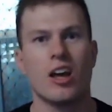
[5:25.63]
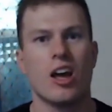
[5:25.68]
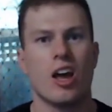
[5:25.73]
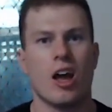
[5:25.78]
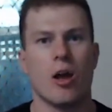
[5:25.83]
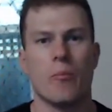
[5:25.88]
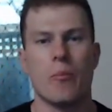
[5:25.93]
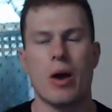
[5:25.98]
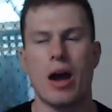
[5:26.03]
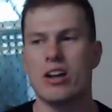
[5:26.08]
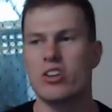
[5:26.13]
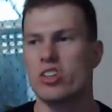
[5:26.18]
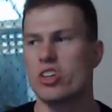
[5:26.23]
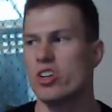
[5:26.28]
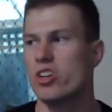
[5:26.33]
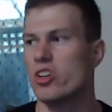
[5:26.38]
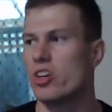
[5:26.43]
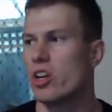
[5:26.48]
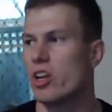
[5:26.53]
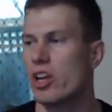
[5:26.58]

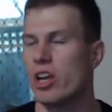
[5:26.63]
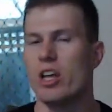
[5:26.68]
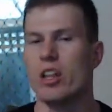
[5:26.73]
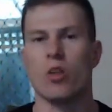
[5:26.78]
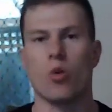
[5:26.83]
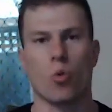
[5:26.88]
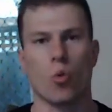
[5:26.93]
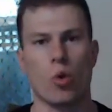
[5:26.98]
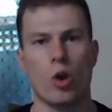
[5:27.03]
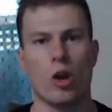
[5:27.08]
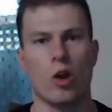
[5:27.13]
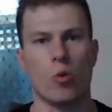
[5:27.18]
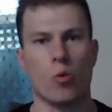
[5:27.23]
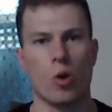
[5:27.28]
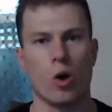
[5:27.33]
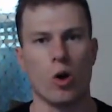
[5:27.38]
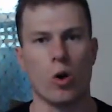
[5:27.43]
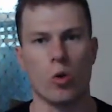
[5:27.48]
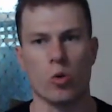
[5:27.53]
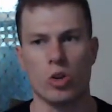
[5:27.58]
Imagine in the real
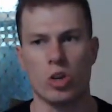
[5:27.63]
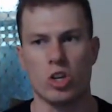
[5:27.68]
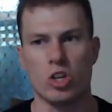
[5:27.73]
world,